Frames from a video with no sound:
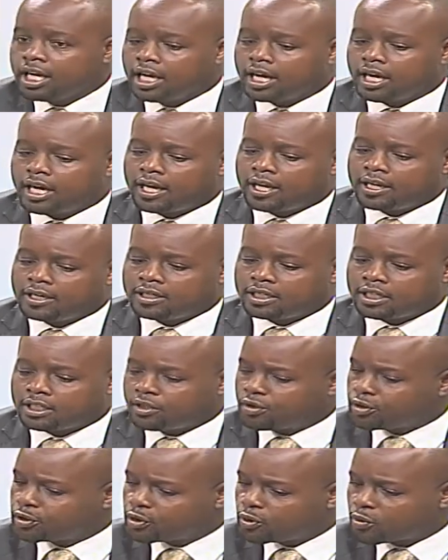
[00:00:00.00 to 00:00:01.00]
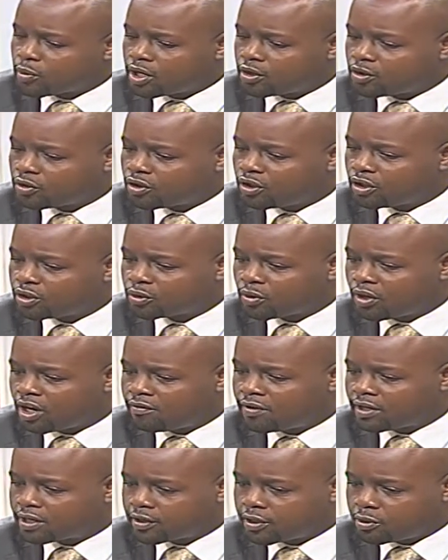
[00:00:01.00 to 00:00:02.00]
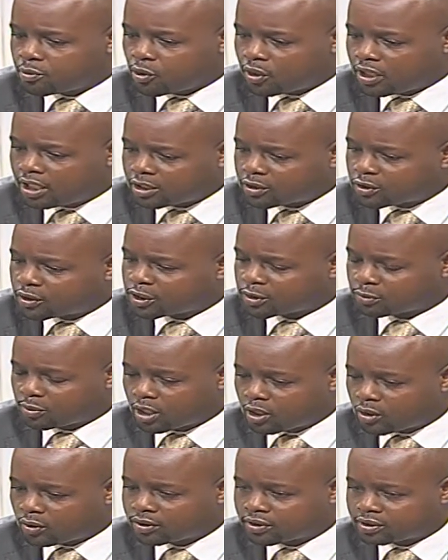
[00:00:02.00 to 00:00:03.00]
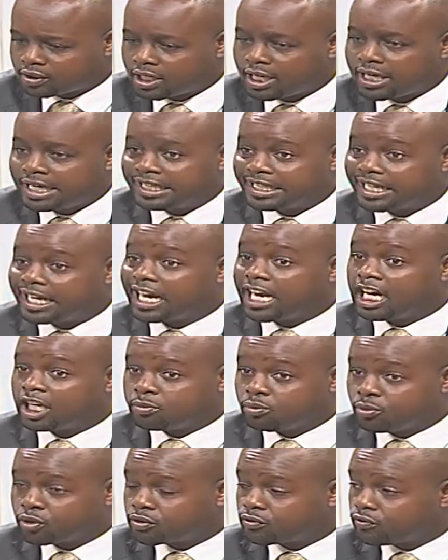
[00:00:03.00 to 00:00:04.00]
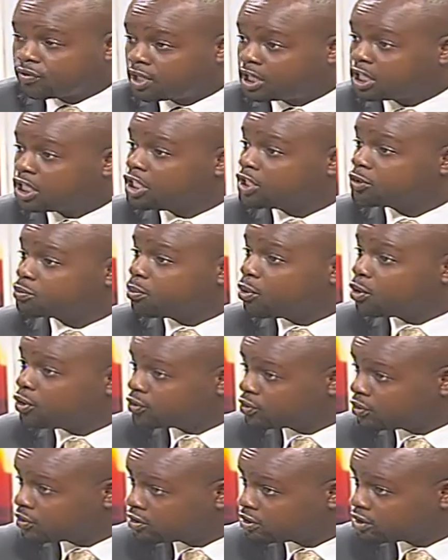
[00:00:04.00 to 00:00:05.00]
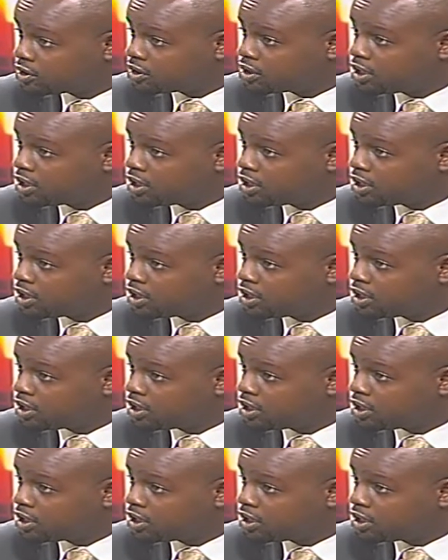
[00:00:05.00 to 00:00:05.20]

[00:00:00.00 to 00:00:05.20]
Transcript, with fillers: And uh, the reason we are not going to have a credible election is because the atmosphere is poisoned,